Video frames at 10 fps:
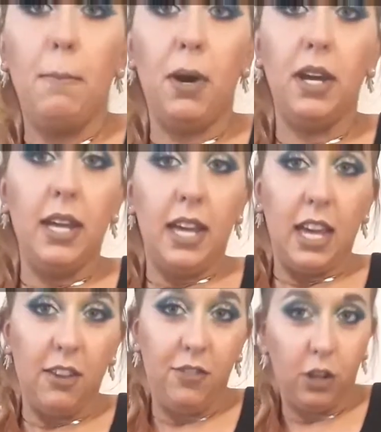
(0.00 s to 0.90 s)
But
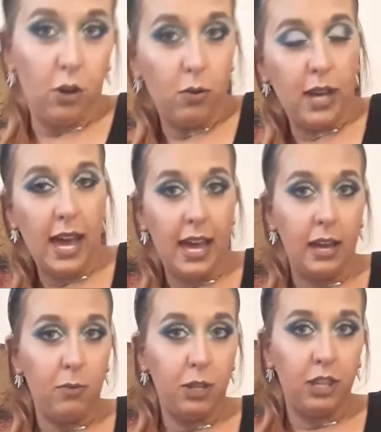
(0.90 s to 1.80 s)
if you're
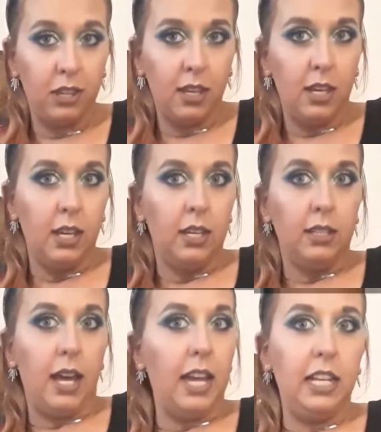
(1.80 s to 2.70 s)
okay with
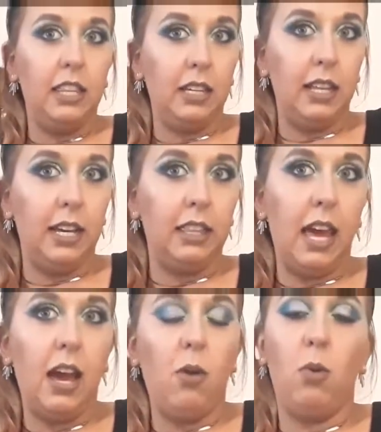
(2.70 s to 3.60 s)
anything like
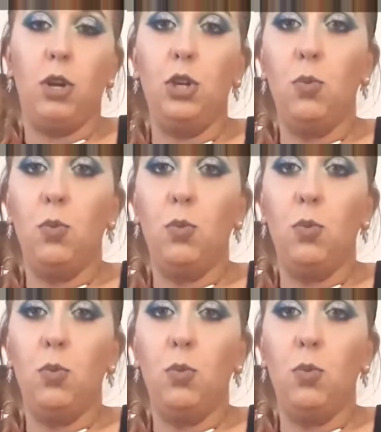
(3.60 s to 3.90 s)
that, or you